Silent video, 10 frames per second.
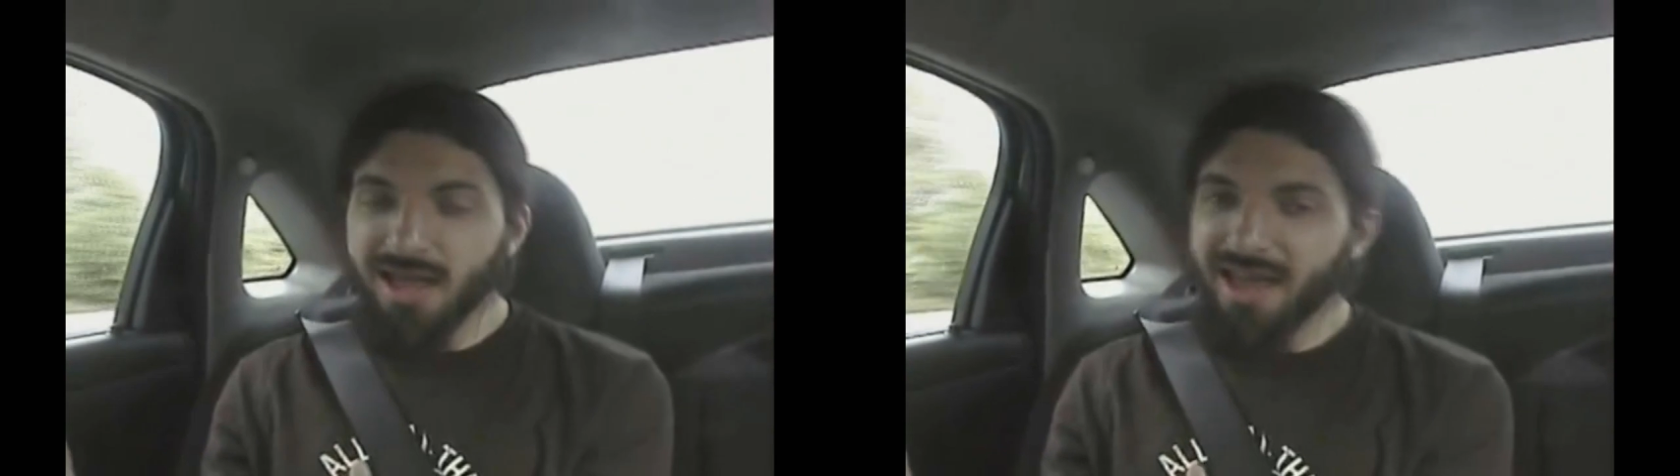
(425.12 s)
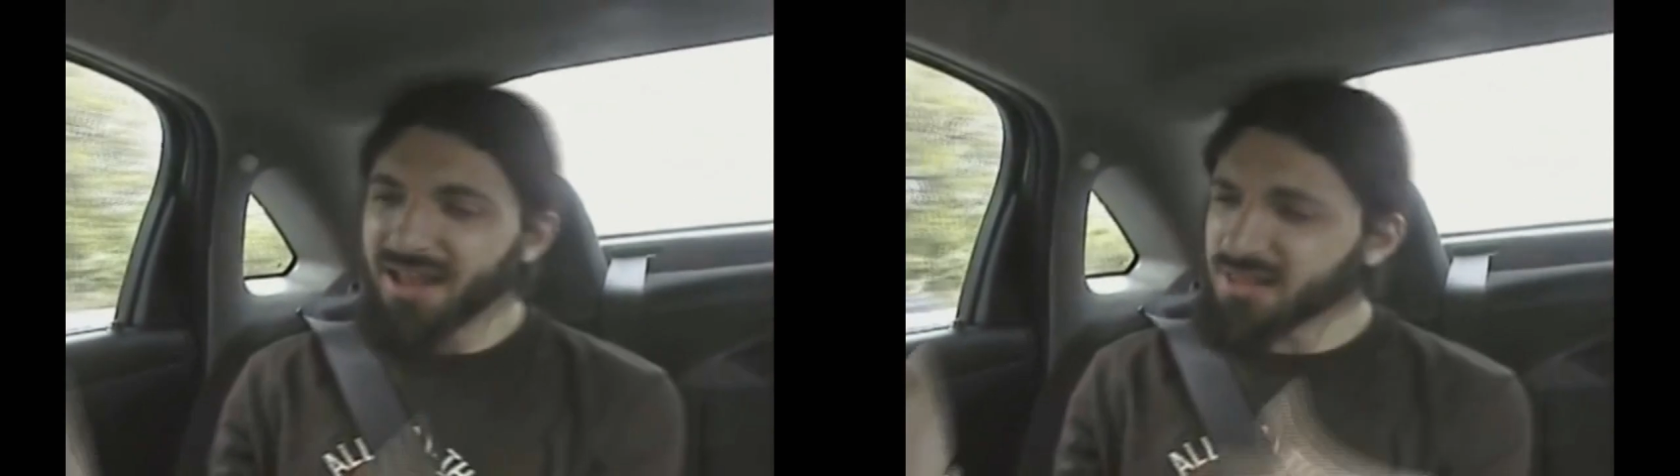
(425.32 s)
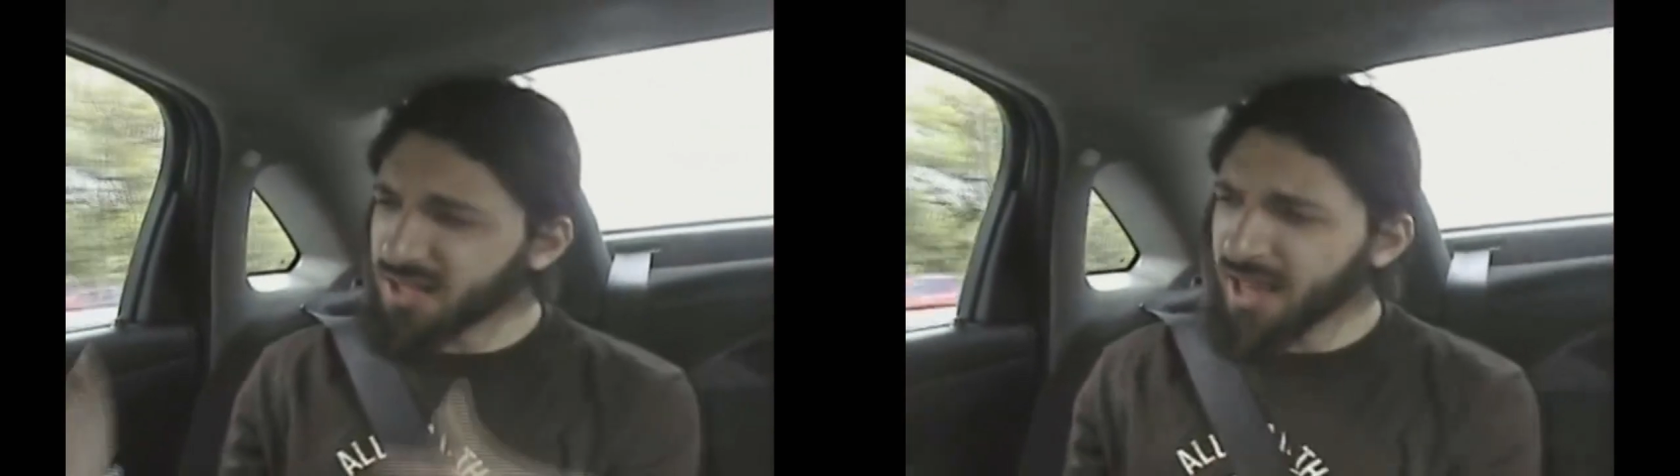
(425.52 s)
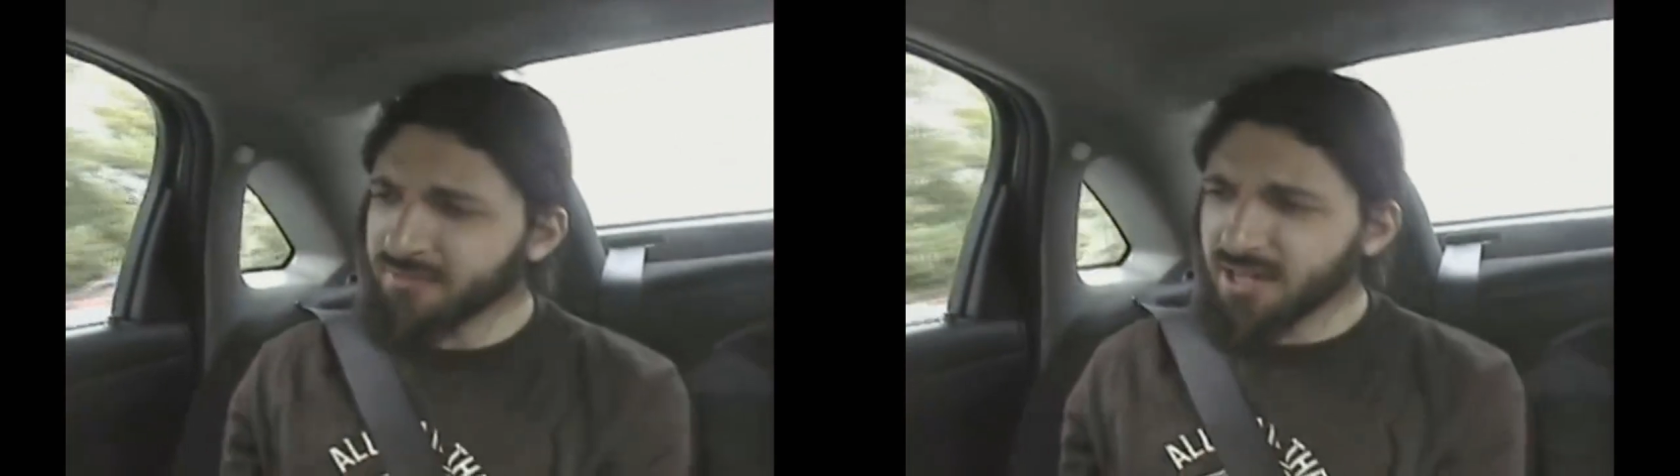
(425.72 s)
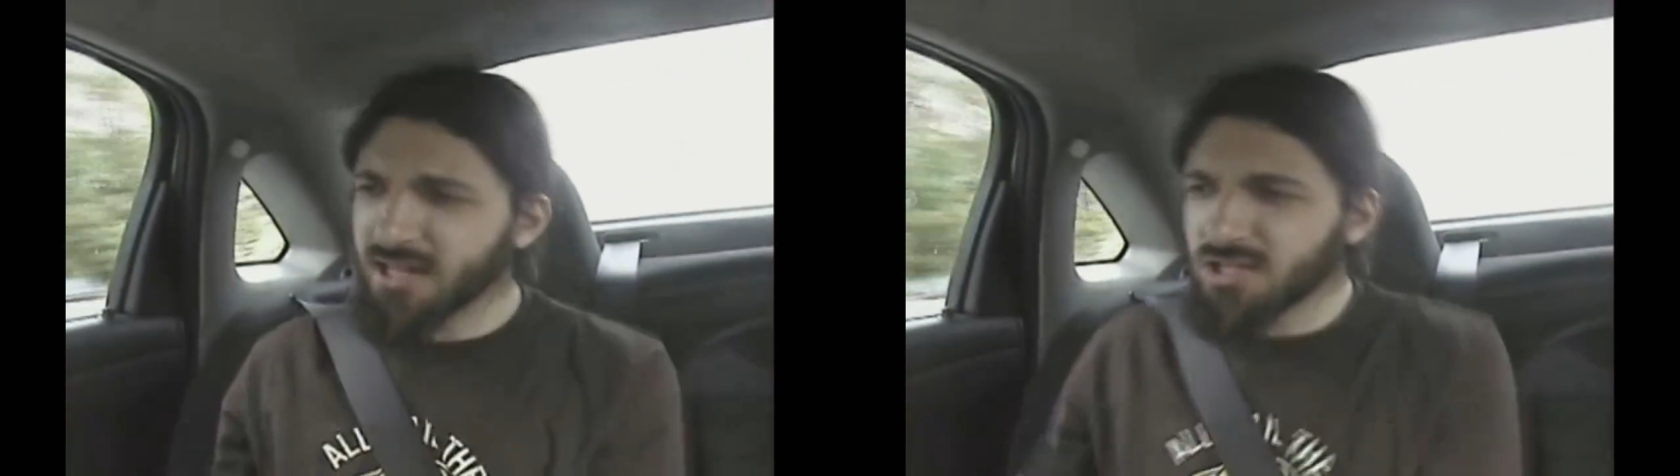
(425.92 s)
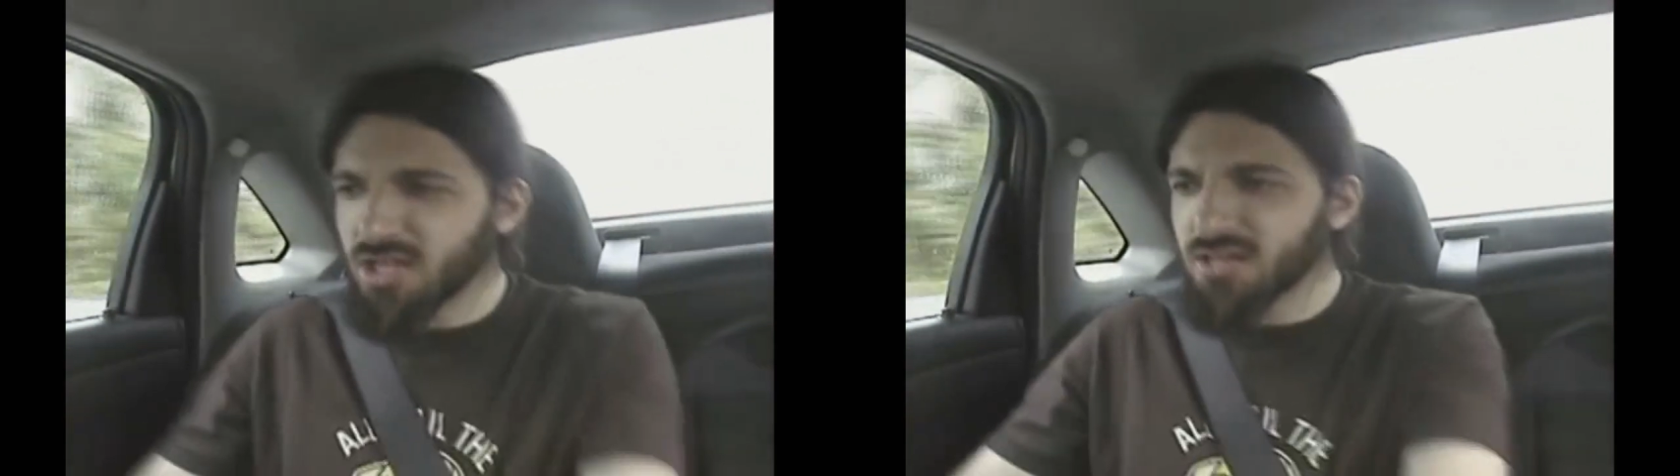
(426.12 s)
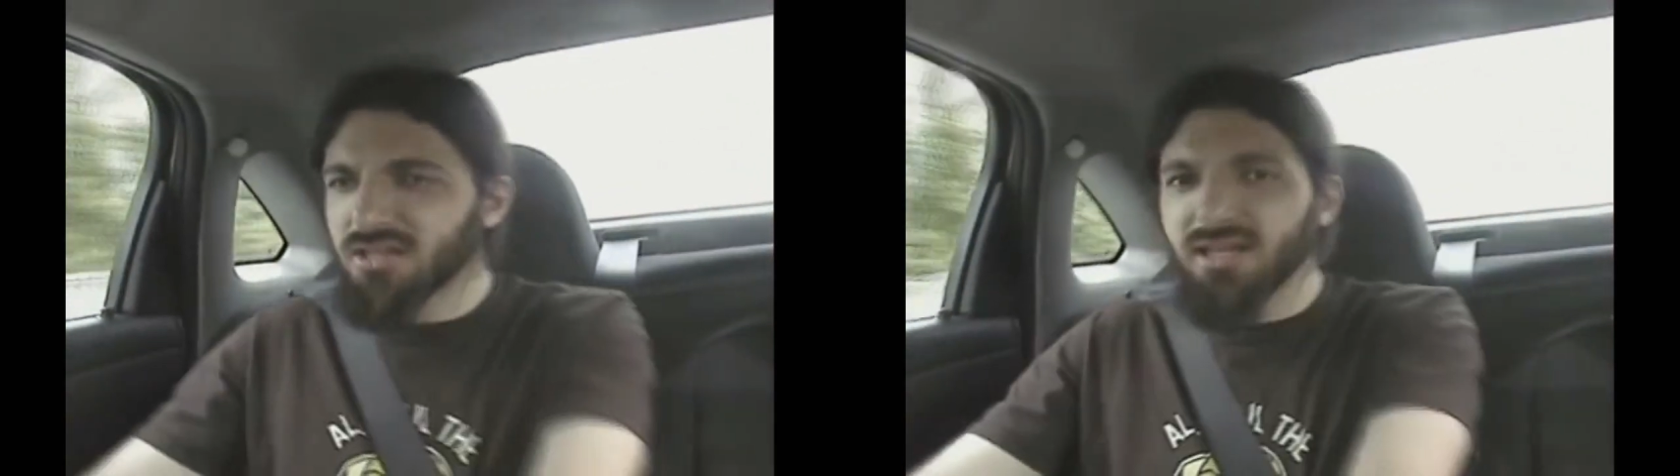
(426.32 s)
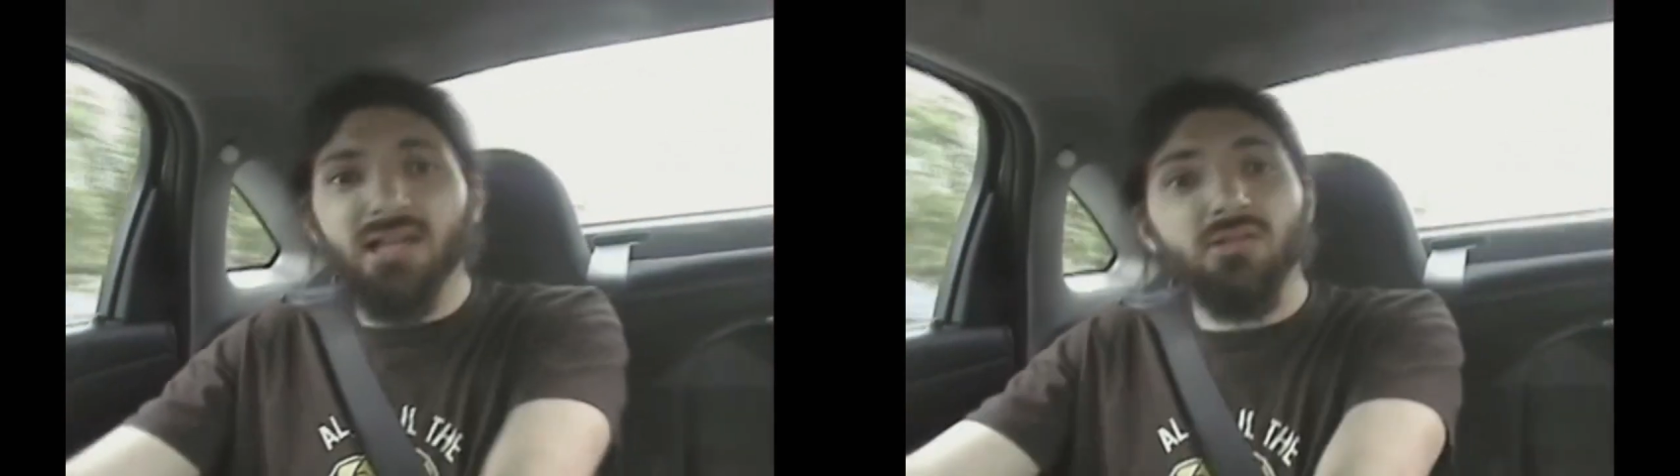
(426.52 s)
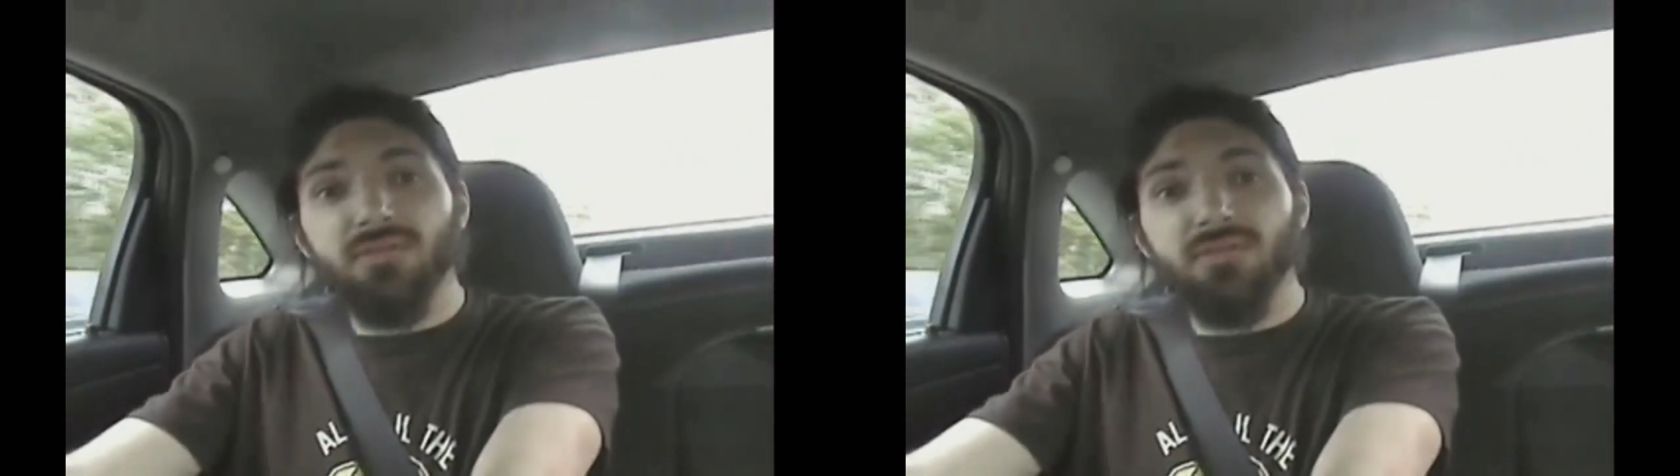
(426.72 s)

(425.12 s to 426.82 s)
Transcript: And I still haven't had a chance to dance